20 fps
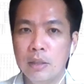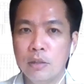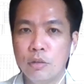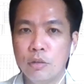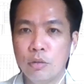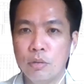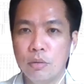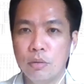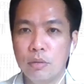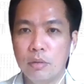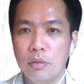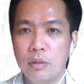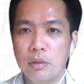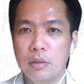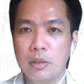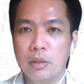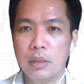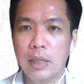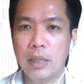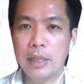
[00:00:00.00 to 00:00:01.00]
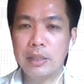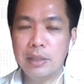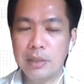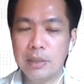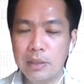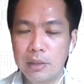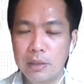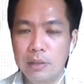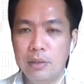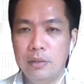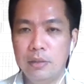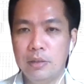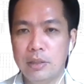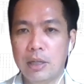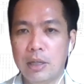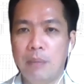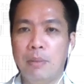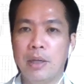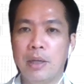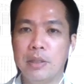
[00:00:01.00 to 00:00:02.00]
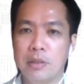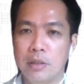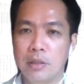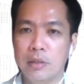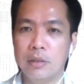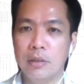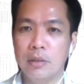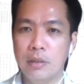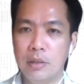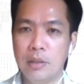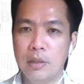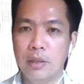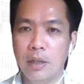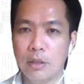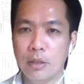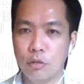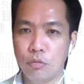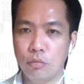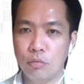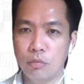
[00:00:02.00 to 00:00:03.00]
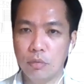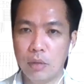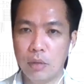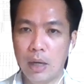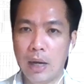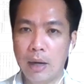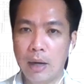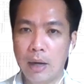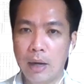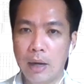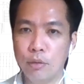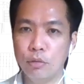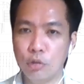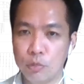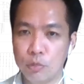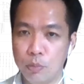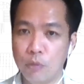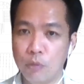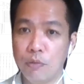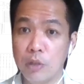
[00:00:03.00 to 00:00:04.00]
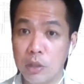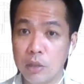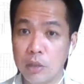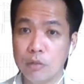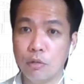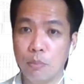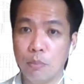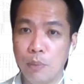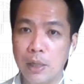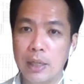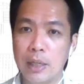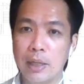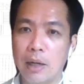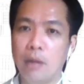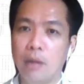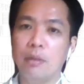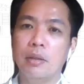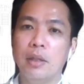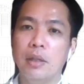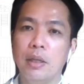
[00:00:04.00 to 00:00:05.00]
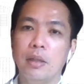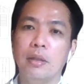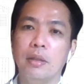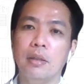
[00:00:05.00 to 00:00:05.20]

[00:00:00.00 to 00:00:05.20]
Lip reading: So there's still some uncertainty as to how those provisions will play out, and